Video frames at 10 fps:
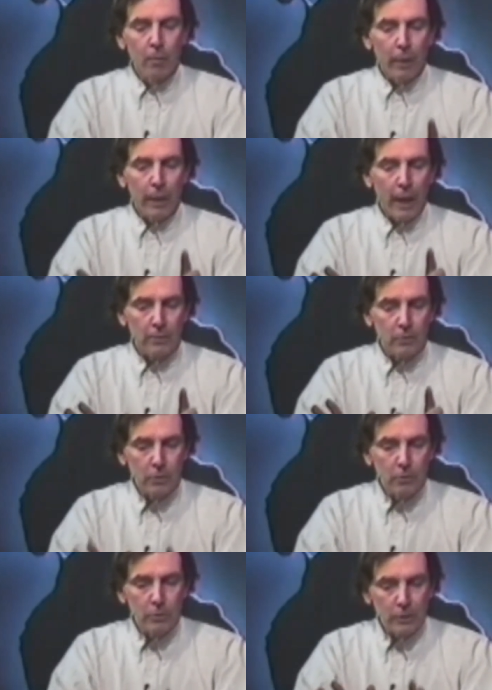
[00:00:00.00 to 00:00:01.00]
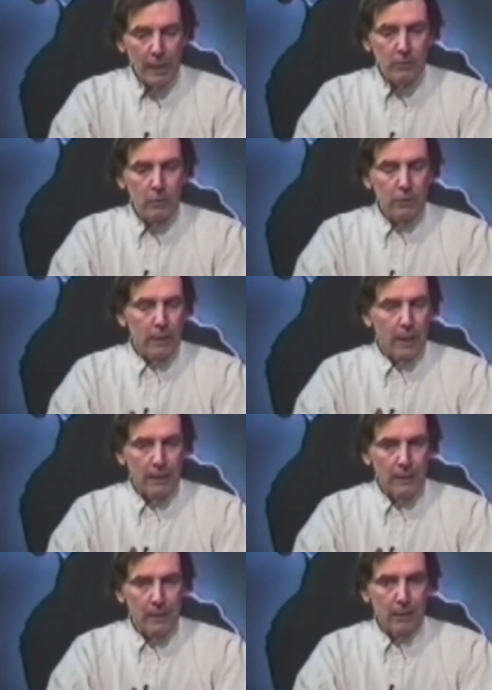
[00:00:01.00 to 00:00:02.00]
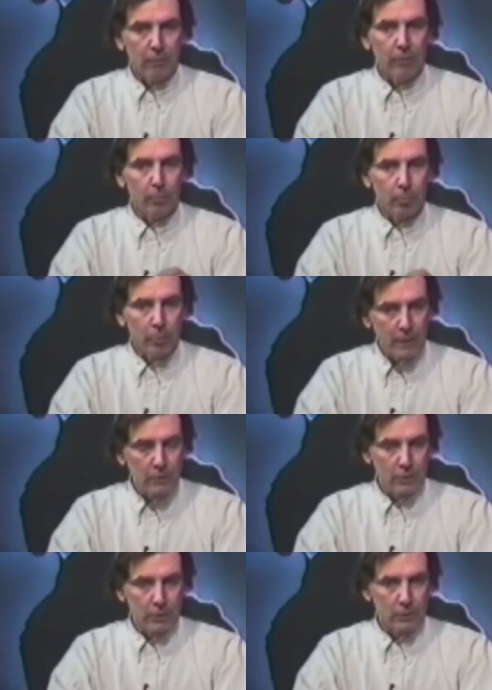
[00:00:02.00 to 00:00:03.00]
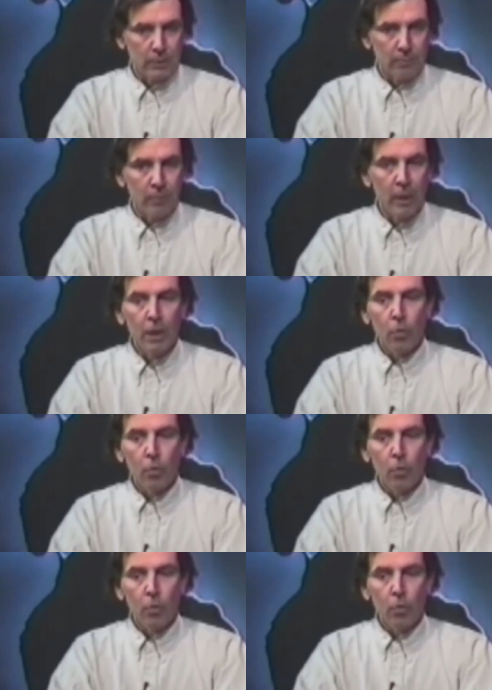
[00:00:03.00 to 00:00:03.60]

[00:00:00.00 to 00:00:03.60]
but I do sanction the idea of an apprentice system